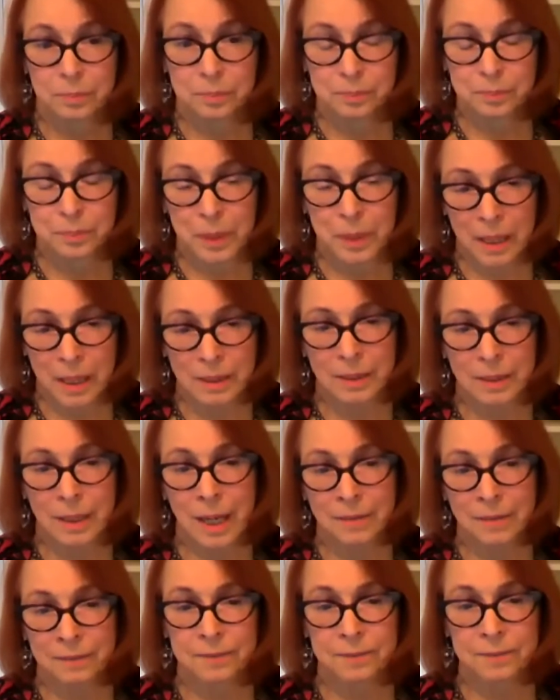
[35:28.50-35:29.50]
but
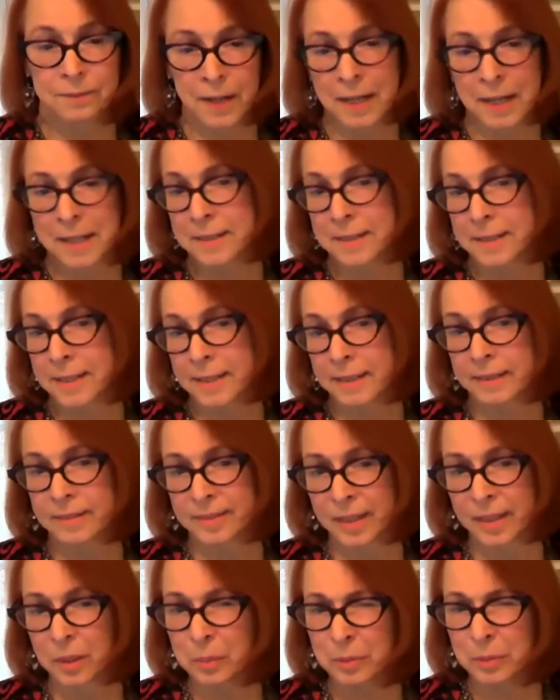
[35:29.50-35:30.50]
I find that
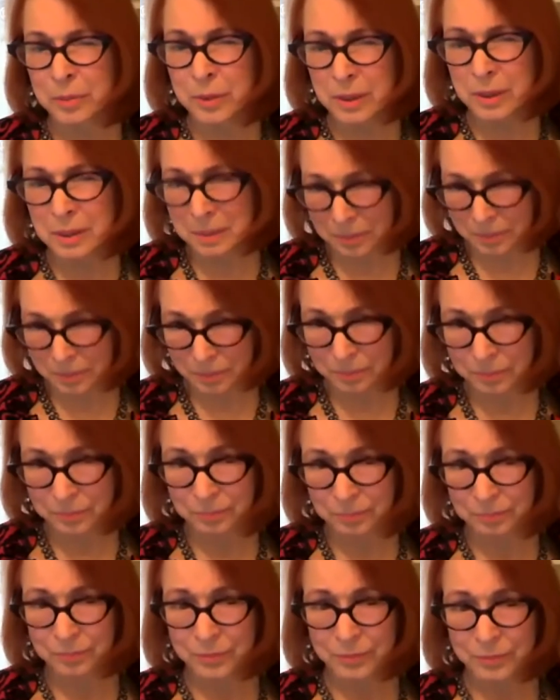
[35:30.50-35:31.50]
it's helpful.
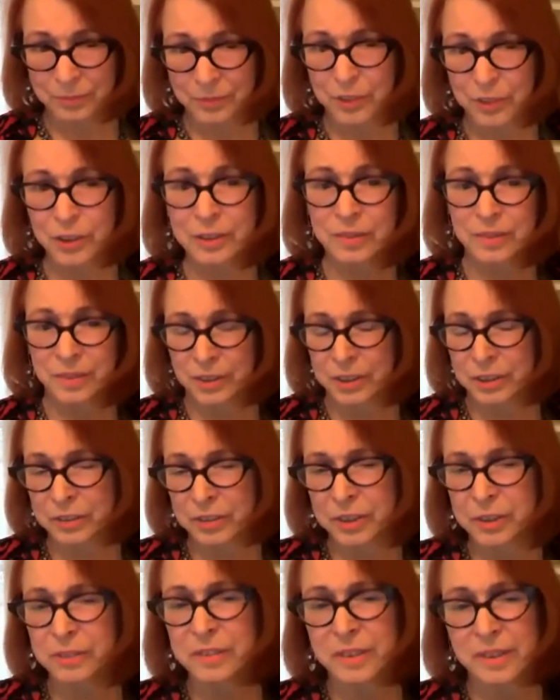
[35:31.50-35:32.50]

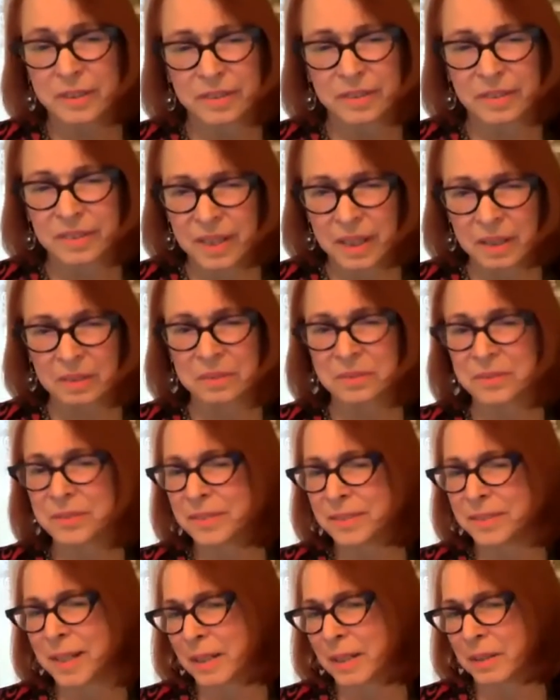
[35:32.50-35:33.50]
Just using self
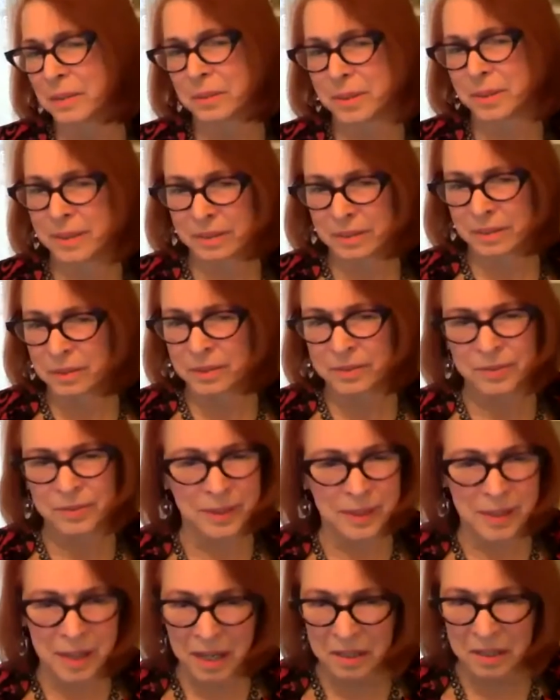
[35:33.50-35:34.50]
is
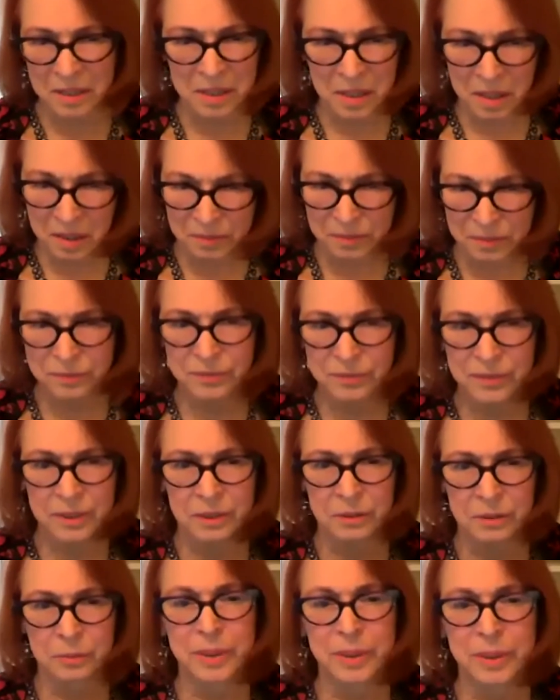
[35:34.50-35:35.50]
often not enough
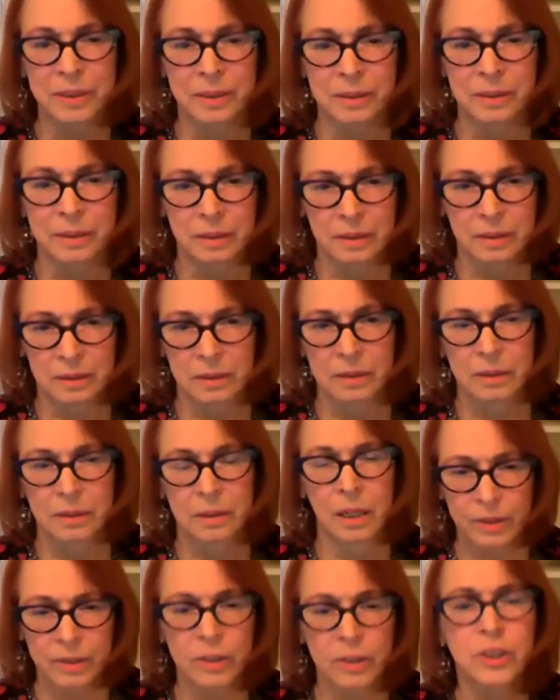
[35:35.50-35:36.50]
to
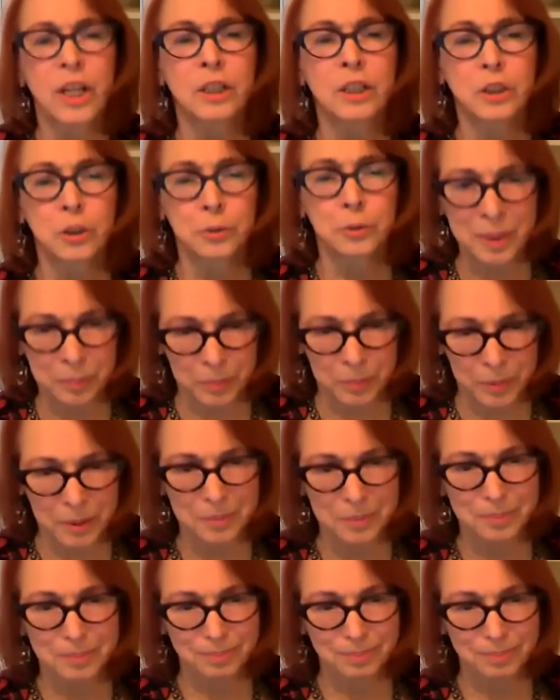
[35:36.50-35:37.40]
touch people.